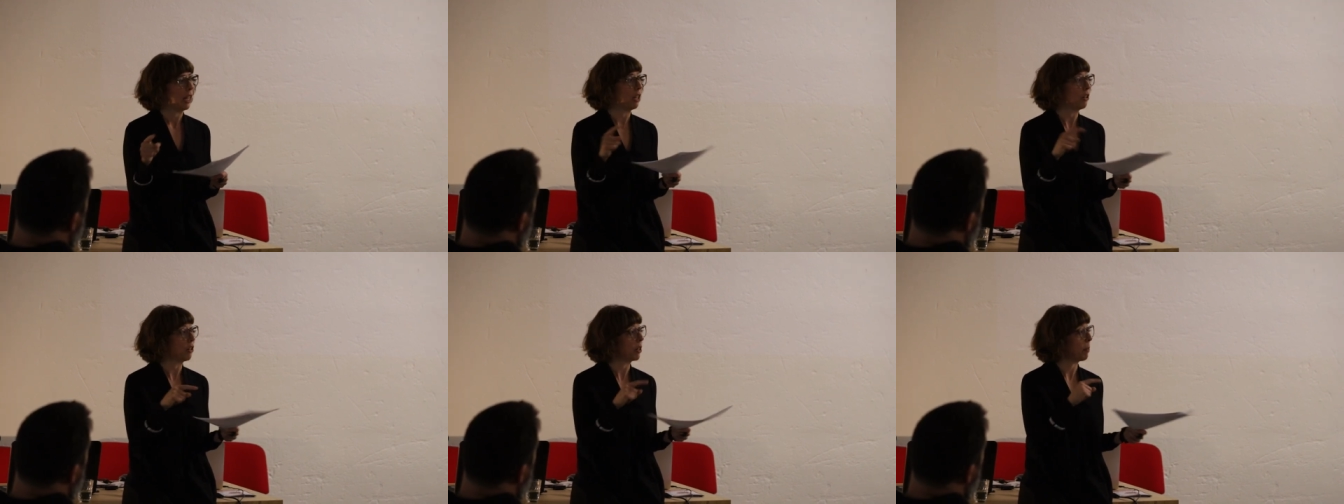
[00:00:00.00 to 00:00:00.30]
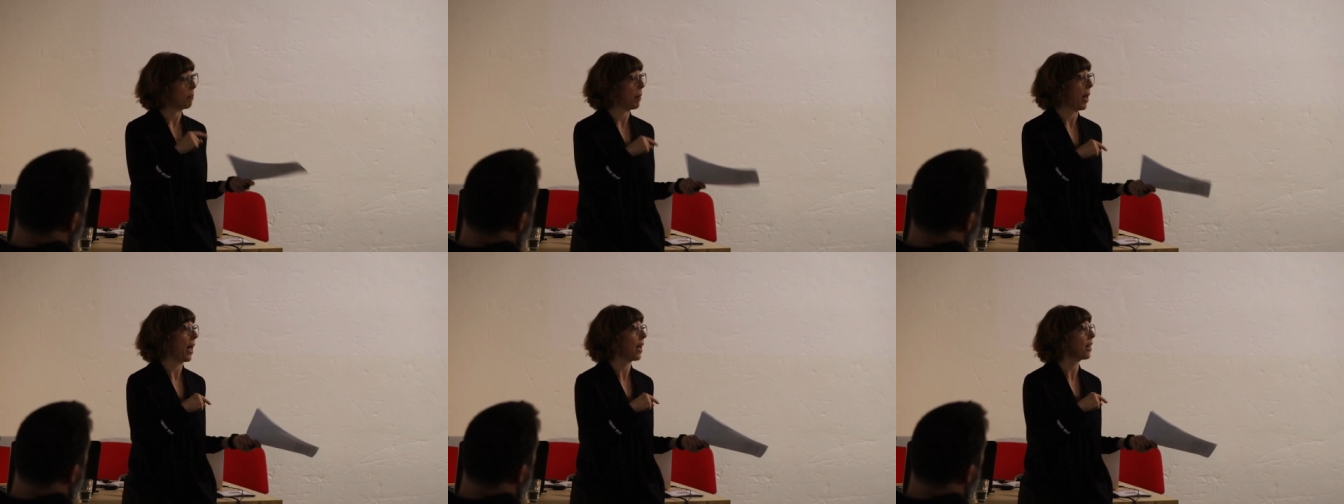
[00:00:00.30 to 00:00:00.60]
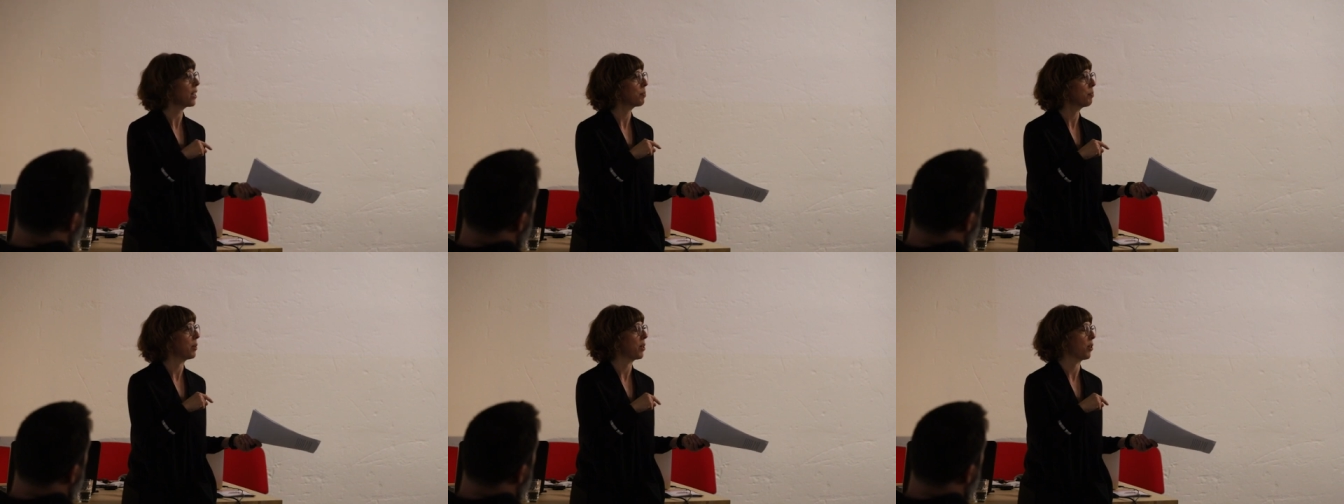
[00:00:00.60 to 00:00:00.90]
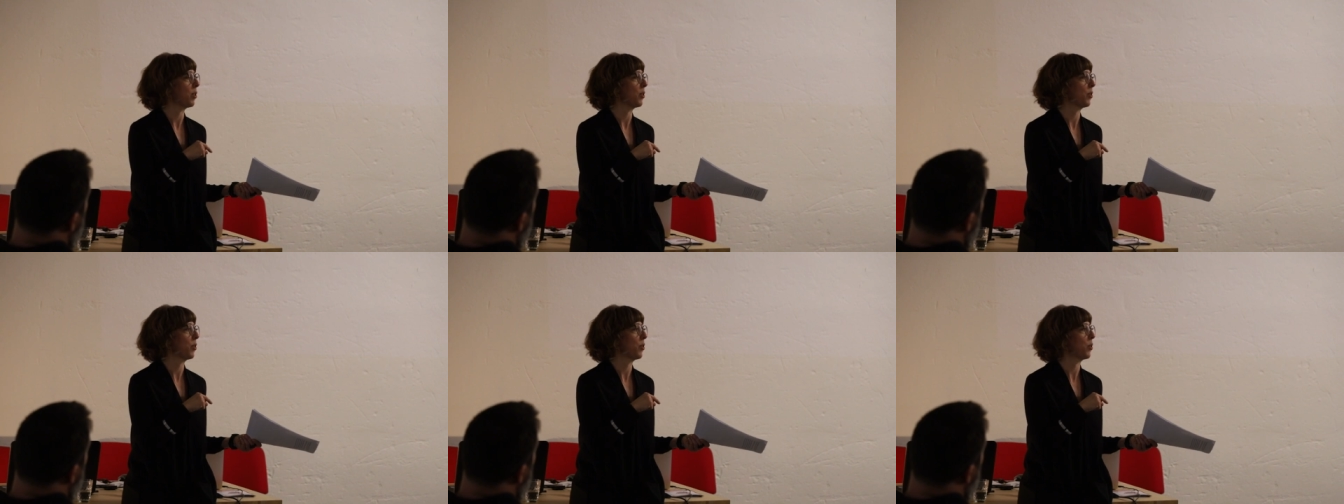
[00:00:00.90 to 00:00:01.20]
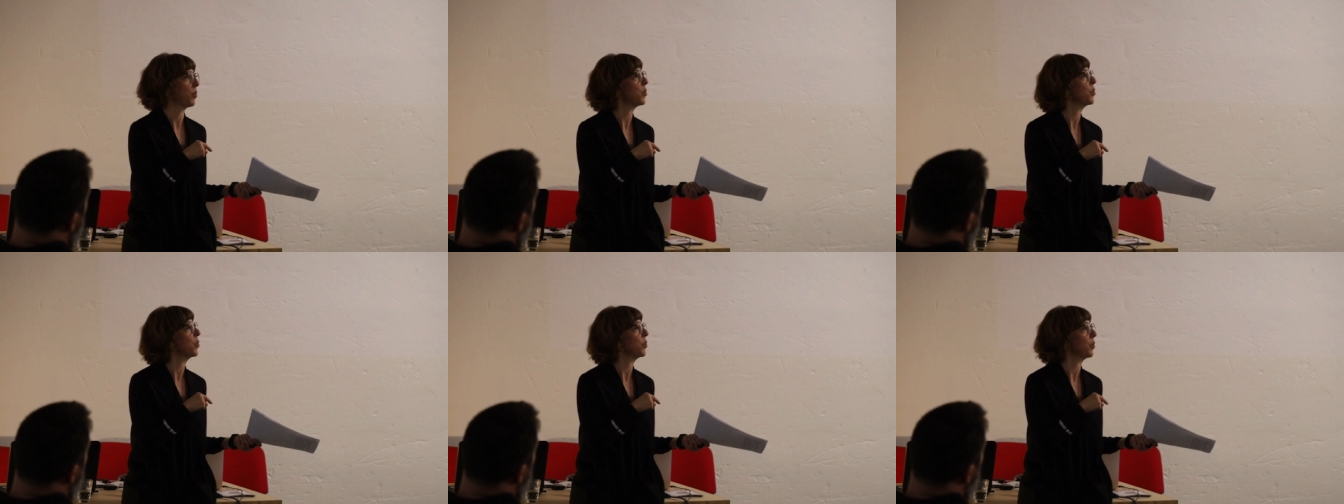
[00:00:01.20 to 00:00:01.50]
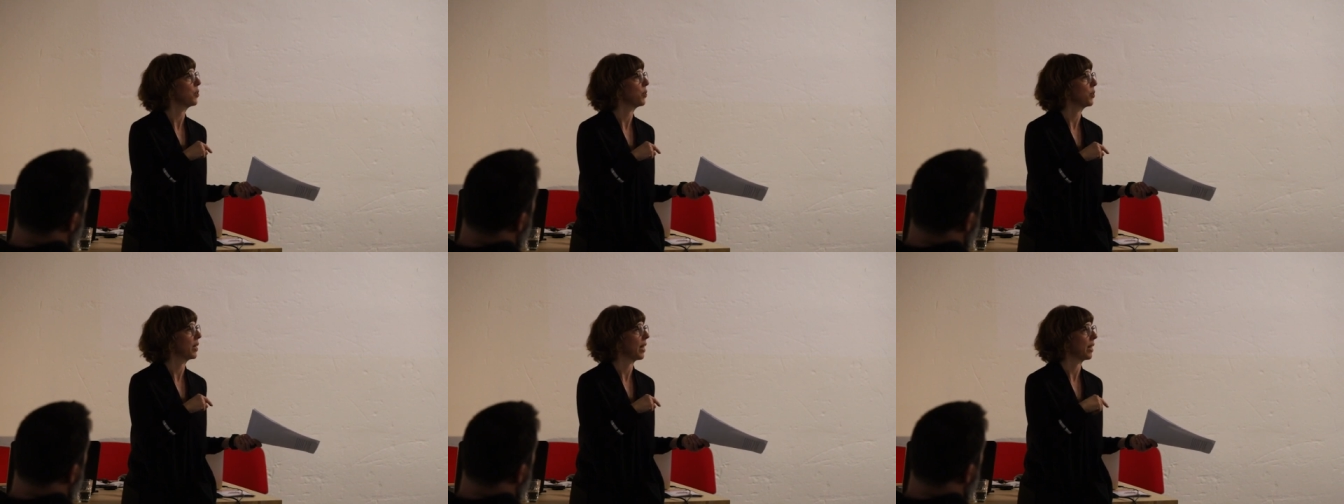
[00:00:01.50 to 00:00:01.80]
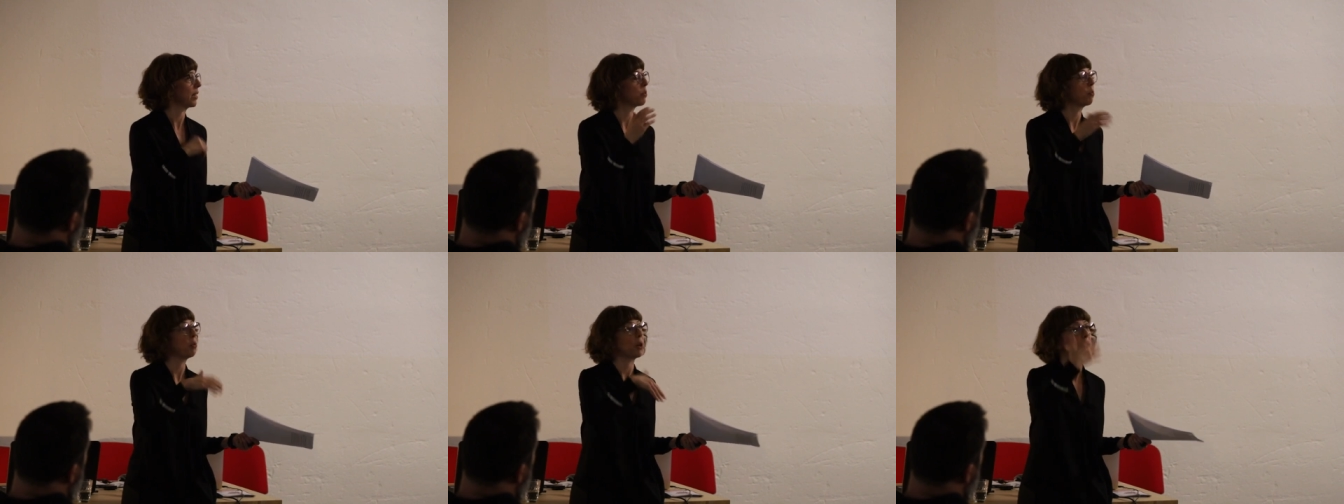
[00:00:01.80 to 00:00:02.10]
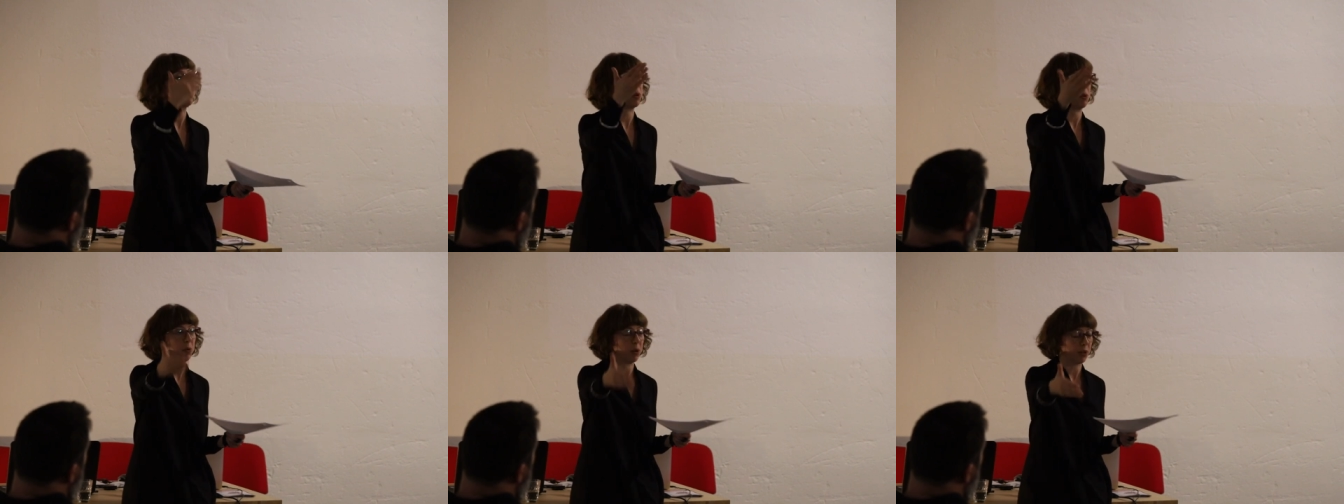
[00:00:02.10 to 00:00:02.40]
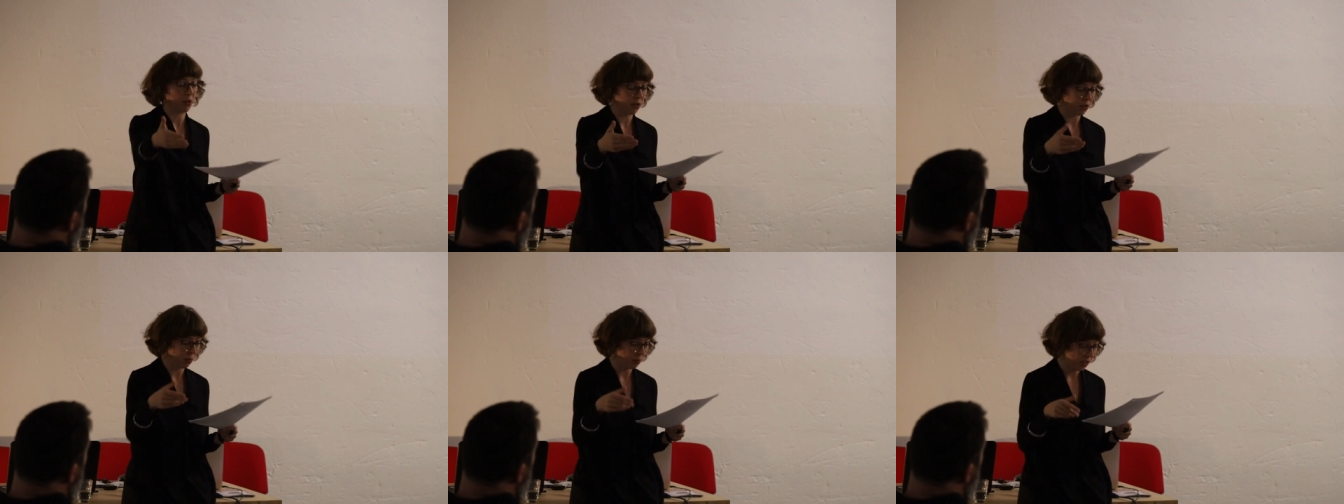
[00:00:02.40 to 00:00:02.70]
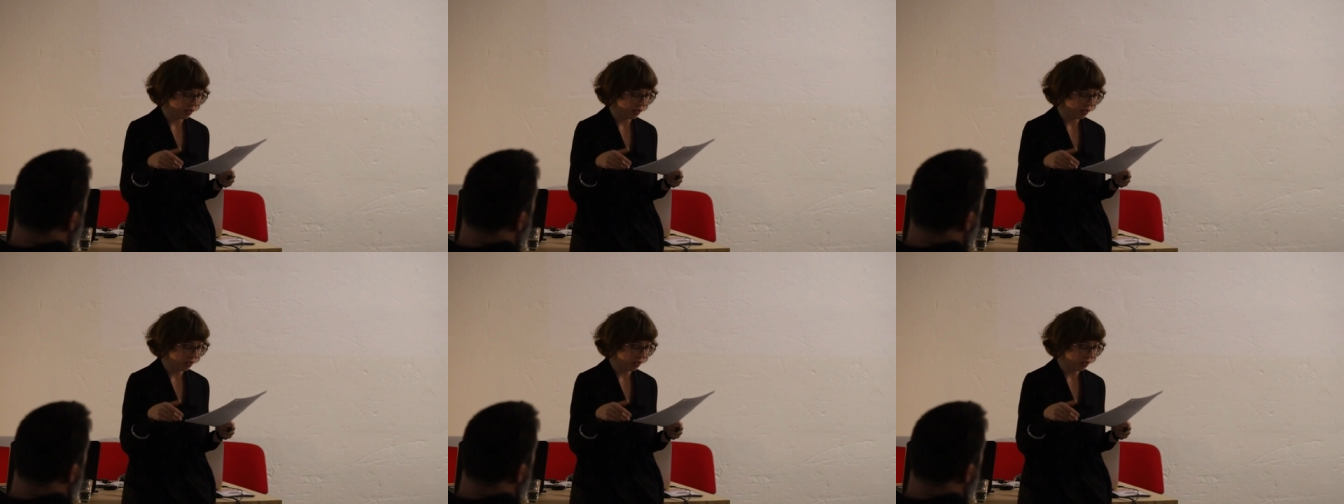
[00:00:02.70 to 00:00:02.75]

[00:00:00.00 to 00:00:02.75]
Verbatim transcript: look back, but also to look at what we want to